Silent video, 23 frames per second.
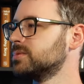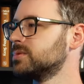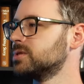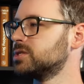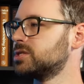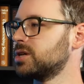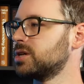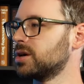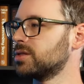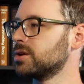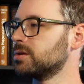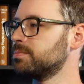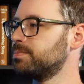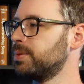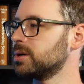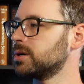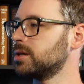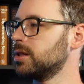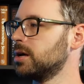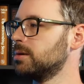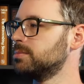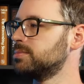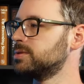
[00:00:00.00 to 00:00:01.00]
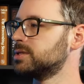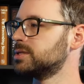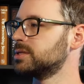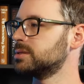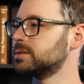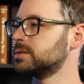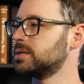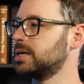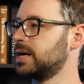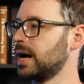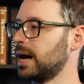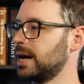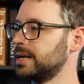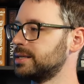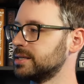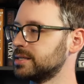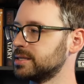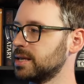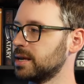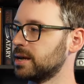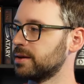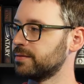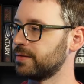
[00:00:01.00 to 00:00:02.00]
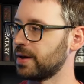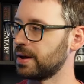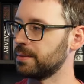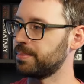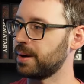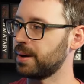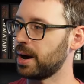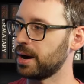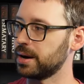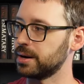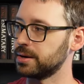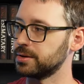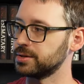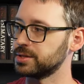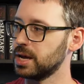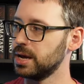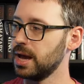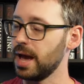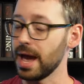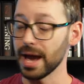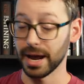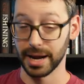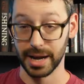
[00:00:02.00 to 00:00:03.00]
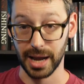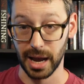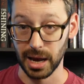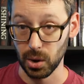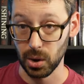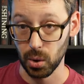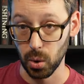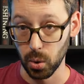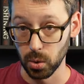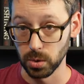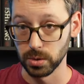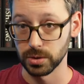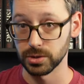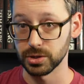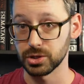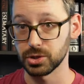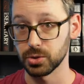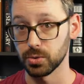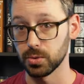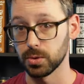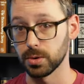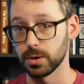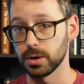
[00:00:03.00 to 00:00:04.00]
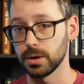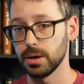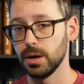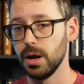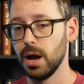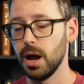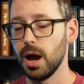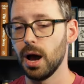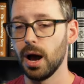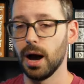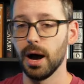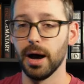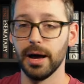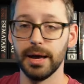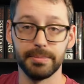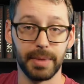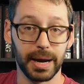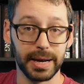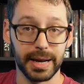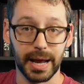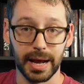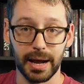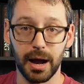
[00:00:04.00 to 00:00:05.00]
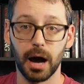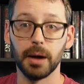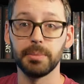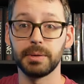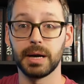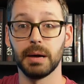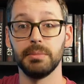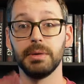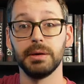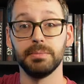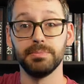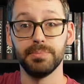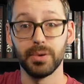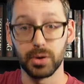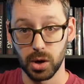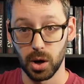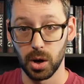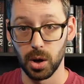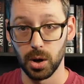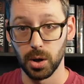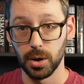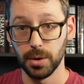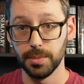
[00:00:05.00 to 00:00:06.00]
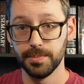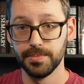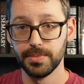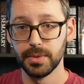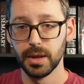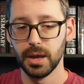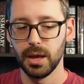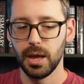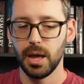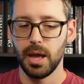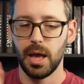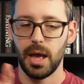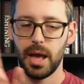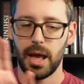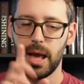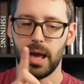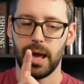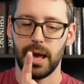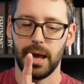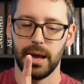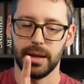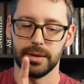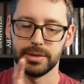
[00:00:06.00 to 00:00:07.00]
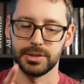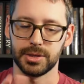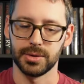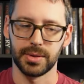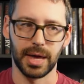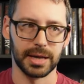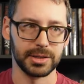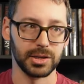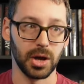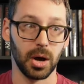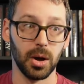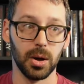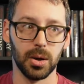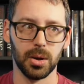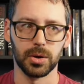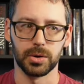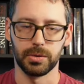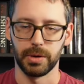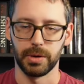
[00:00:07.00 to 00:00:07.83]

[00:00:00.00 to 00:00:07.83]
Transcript: Southern Book Club's Guide to Slaying Vampires, and I got Horror Store in my upcoming book haul. And so that's all